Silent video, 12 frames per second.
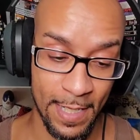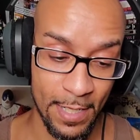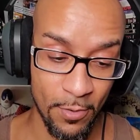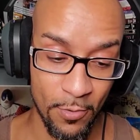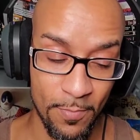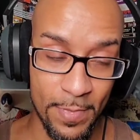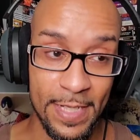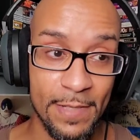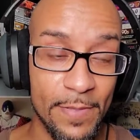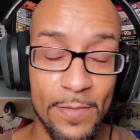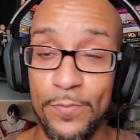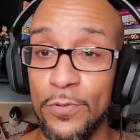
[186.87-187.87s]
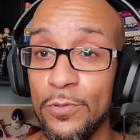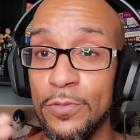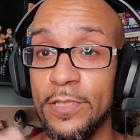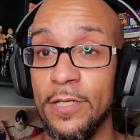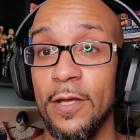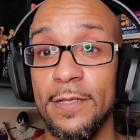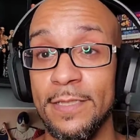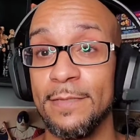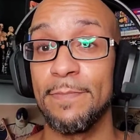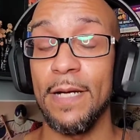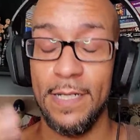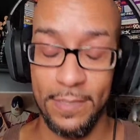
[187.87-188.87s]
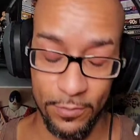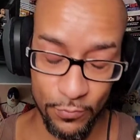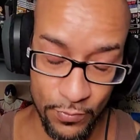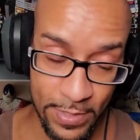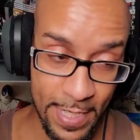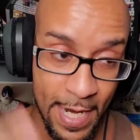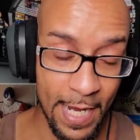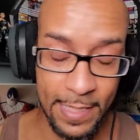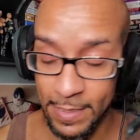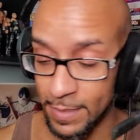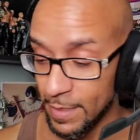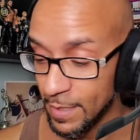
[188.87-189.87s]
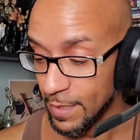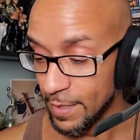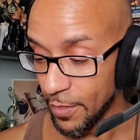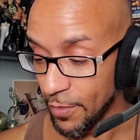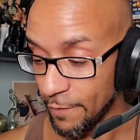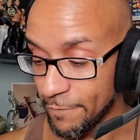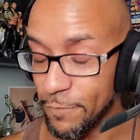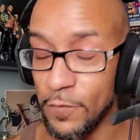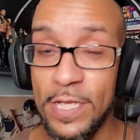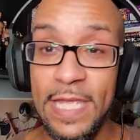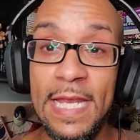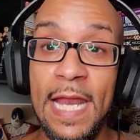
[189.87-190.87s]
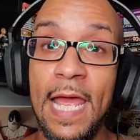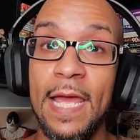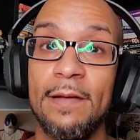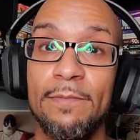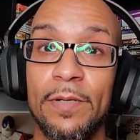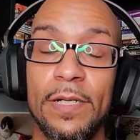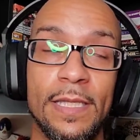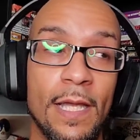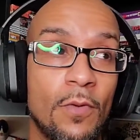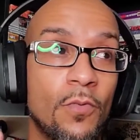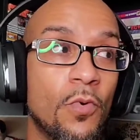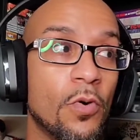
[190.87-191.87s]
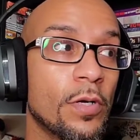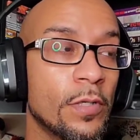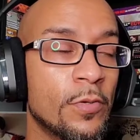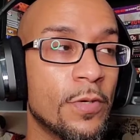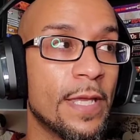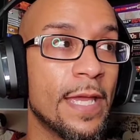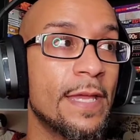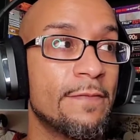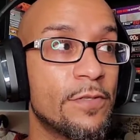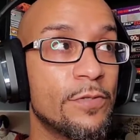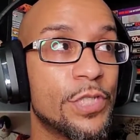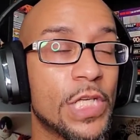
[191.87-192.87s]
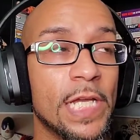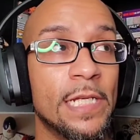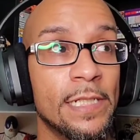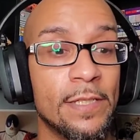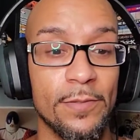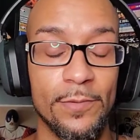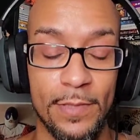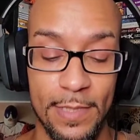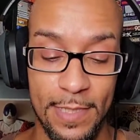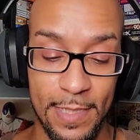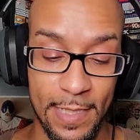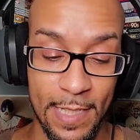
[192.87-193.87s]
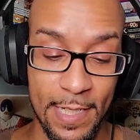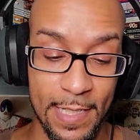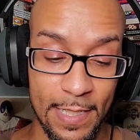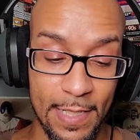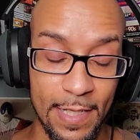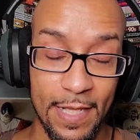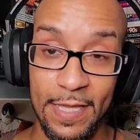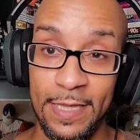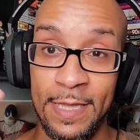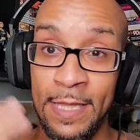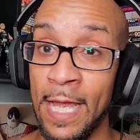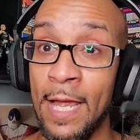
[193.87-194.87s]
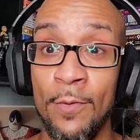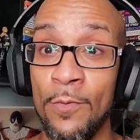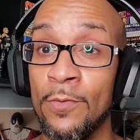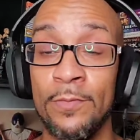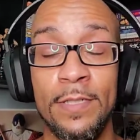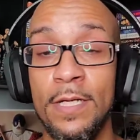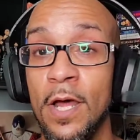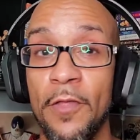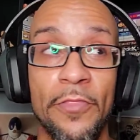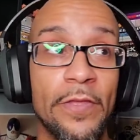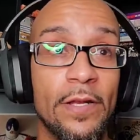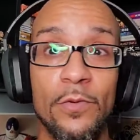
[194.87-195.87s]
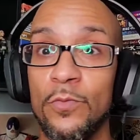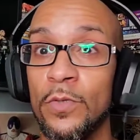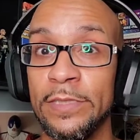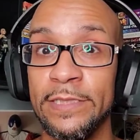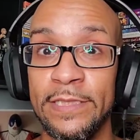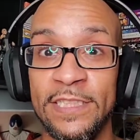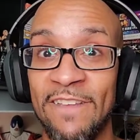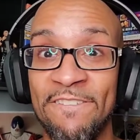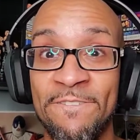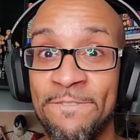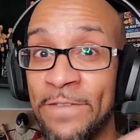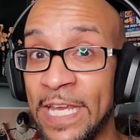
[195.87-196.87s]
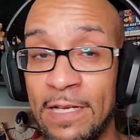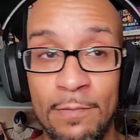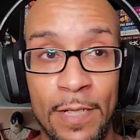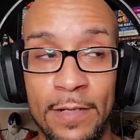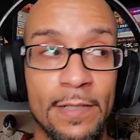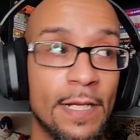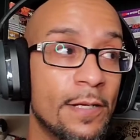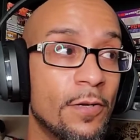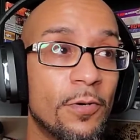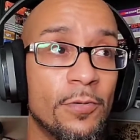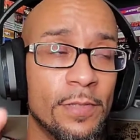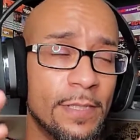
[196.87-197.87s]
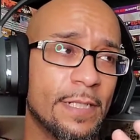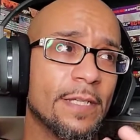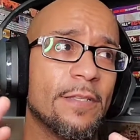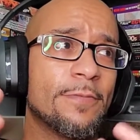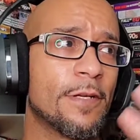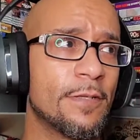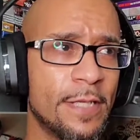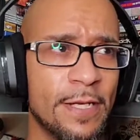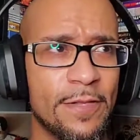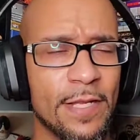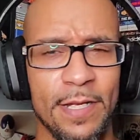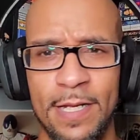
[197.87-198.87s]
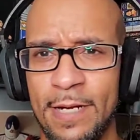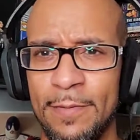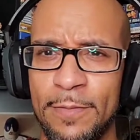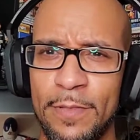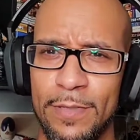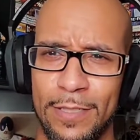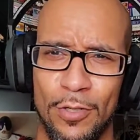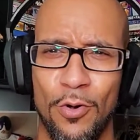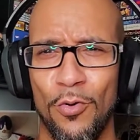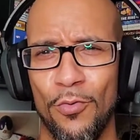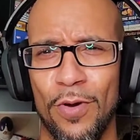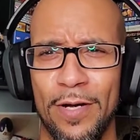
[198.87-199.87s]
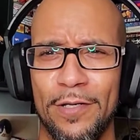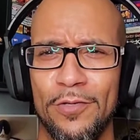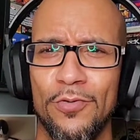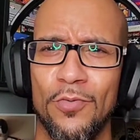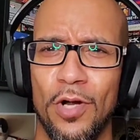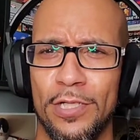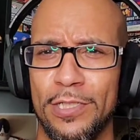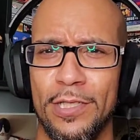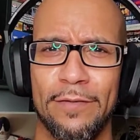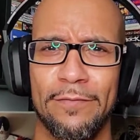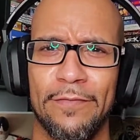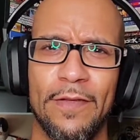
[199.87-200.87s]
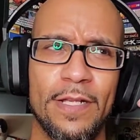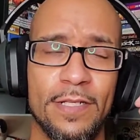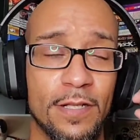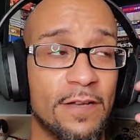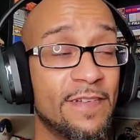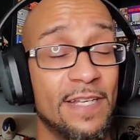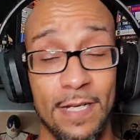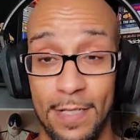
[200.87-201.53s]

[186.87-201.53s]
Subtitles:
I know many people who saw this spot reacted. The freaking headbutt that Wardlow gave to Jay Lethal. Like, that, nothing was fake about it. I know you hear that a lot about people like, oh, why do you watch that fake stuff?